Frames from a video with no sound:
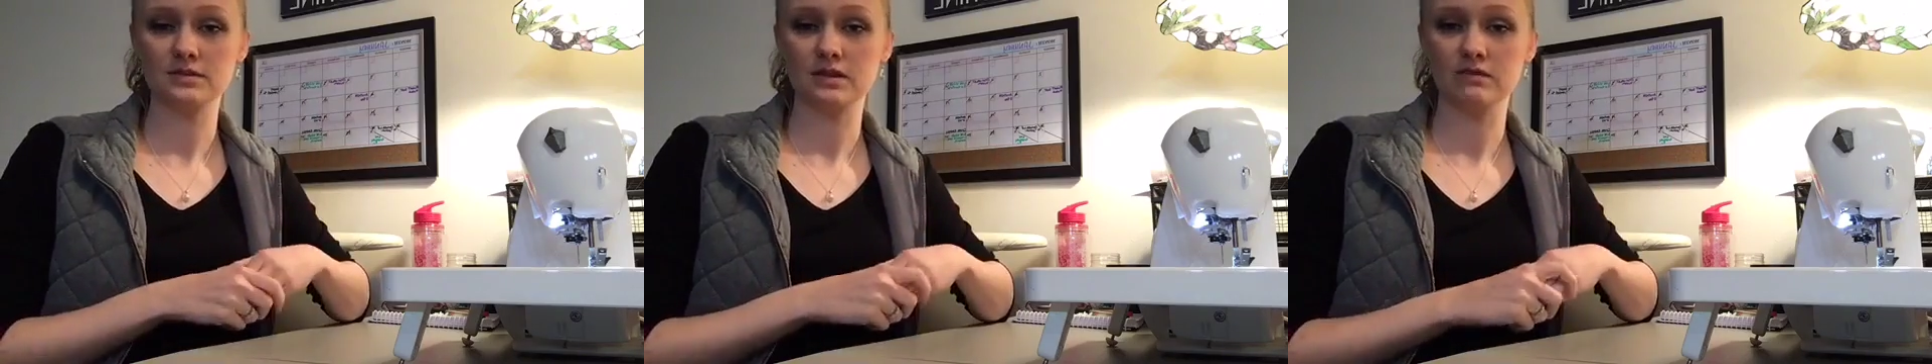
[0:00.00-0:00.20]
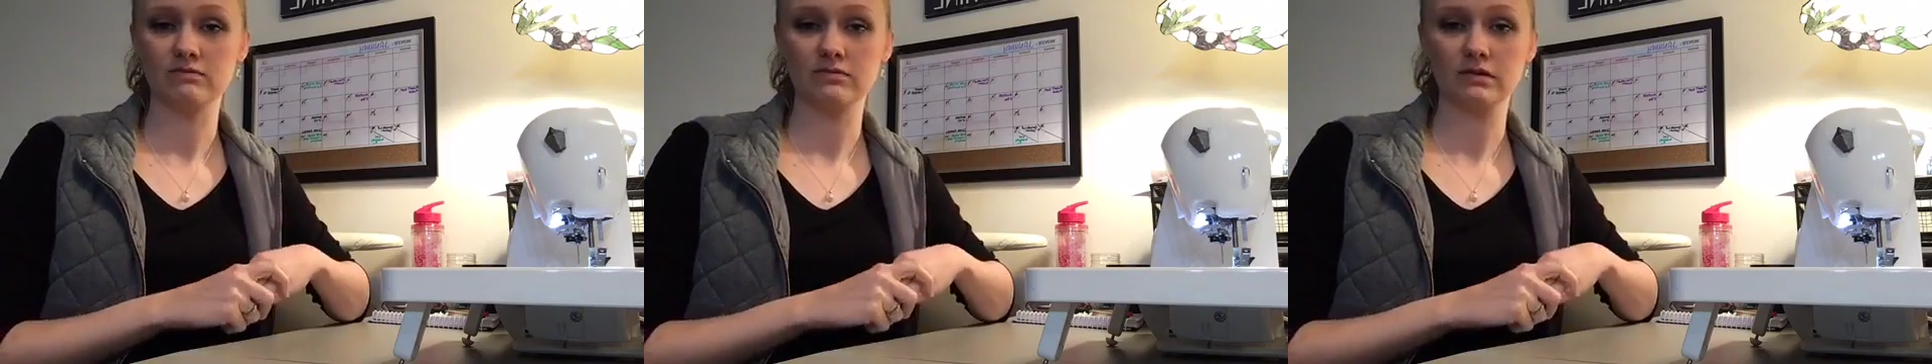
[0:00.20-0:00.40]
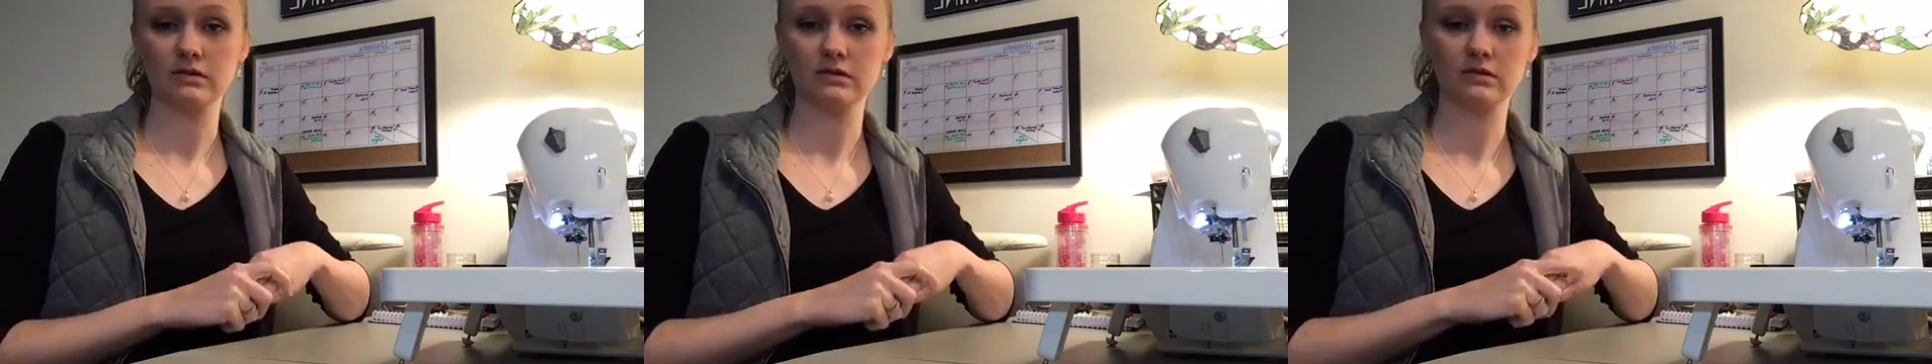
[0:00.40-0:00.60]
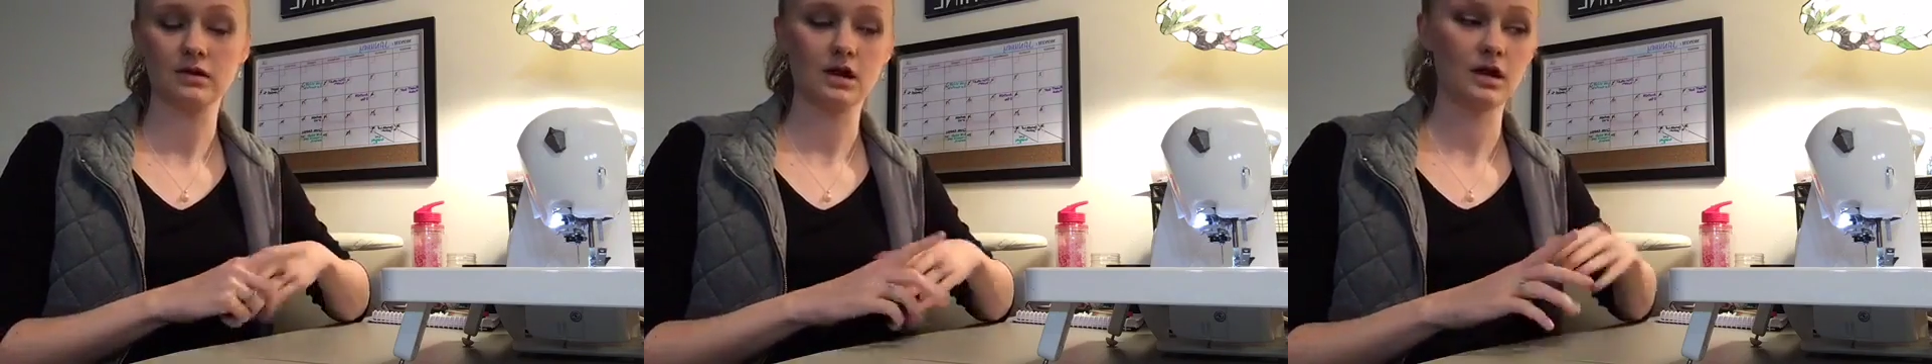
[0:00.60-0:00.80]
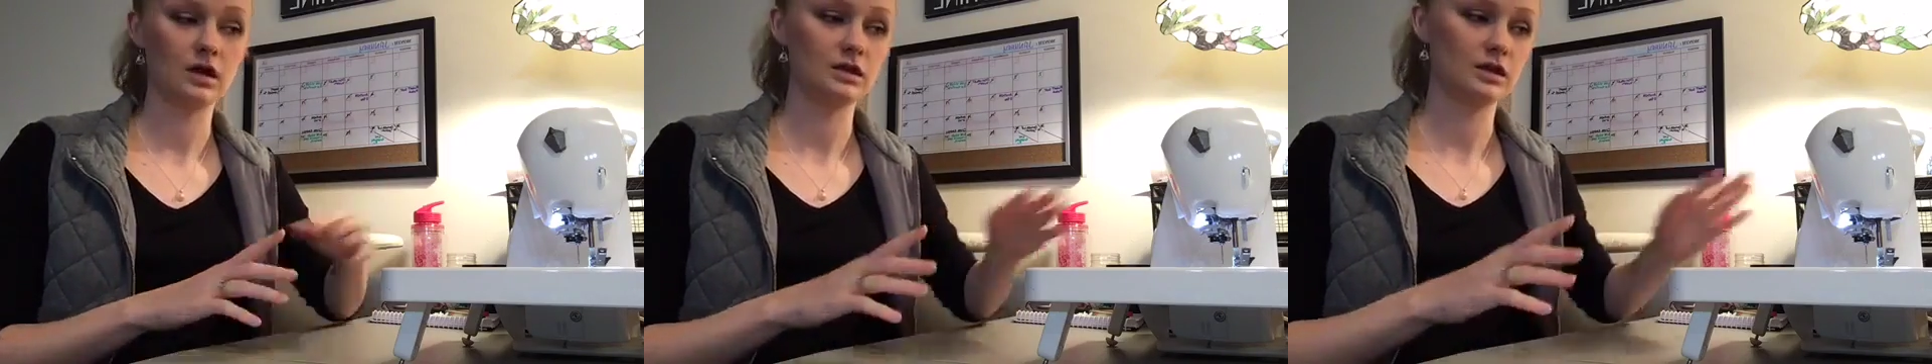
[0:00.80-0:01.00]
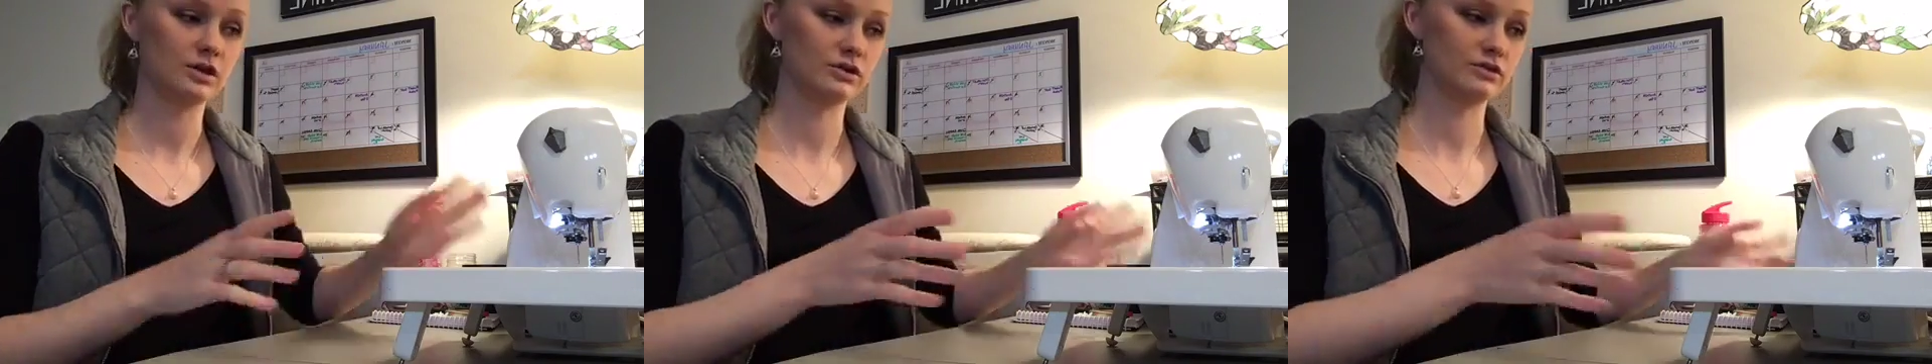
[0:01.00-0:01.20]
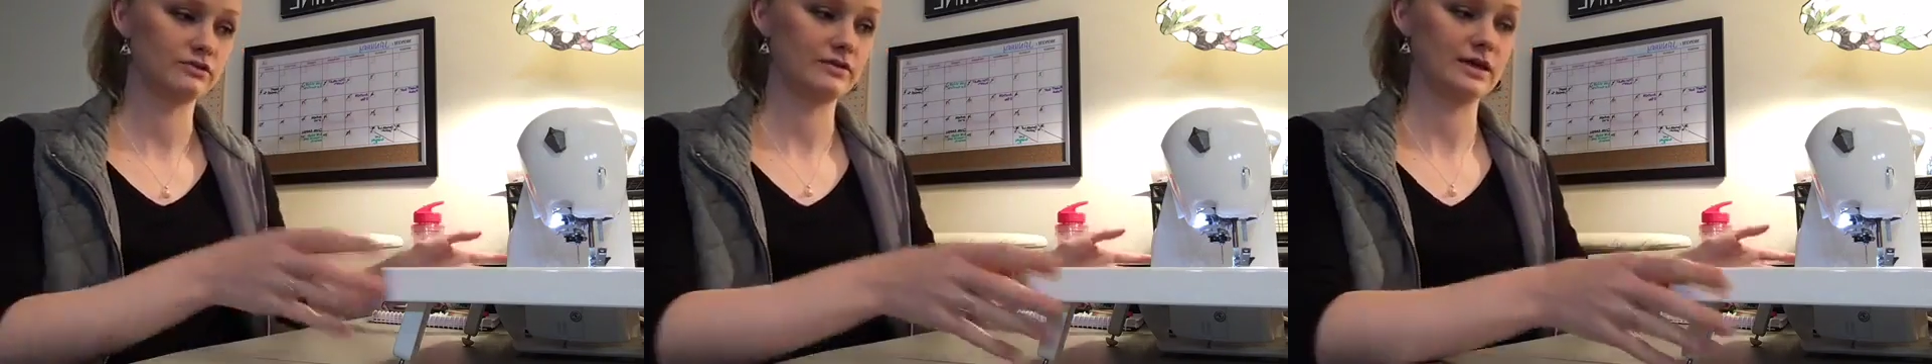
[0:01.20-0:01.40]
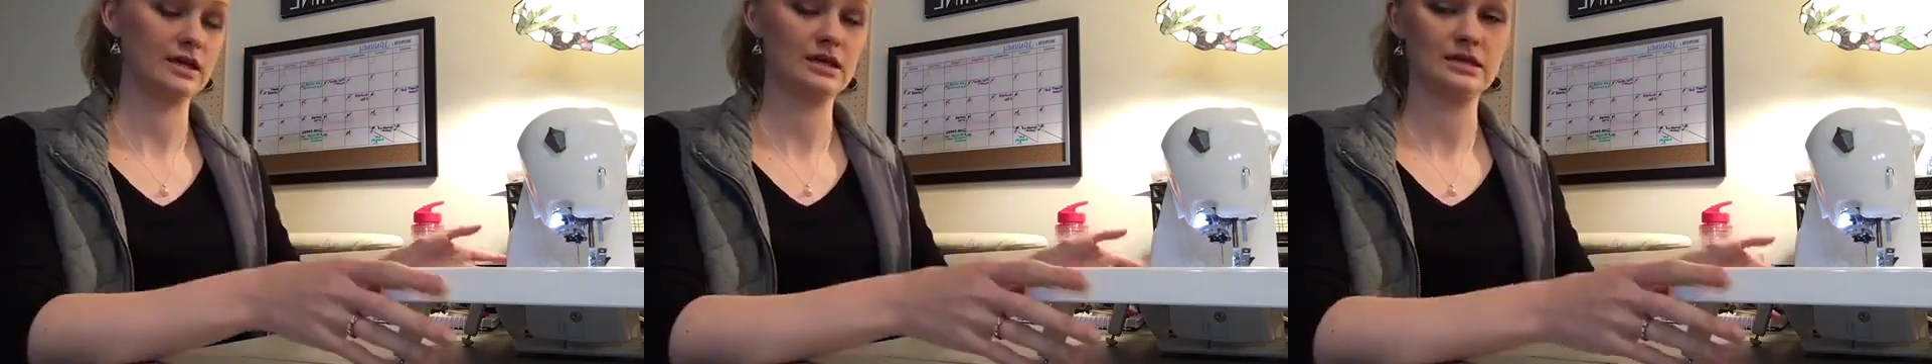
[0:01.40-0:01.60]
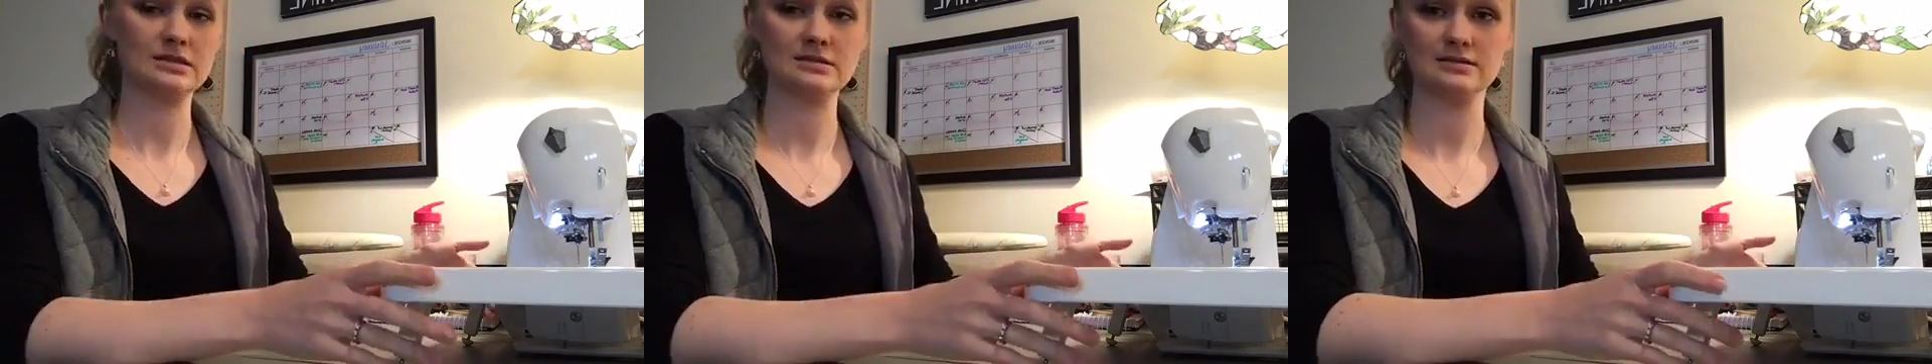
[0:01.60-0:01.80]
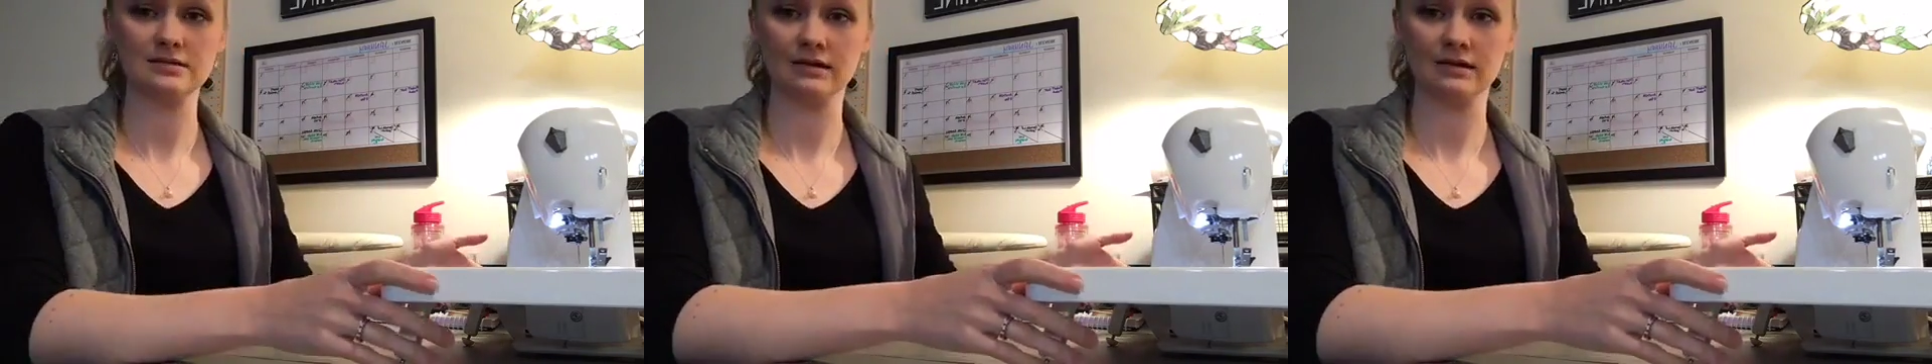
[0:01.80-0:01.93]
They've been cut, interfaced,